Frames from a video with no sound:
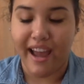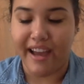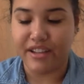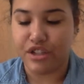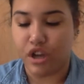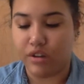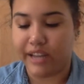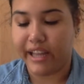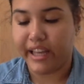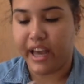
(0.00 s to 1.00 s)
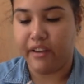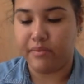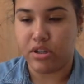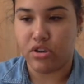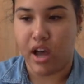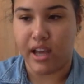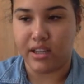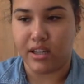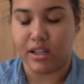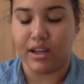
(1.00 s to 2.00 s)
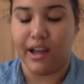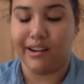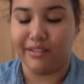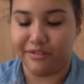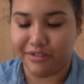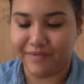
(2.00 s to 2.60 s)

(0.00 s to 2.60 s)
And so lately I've been trying to kind of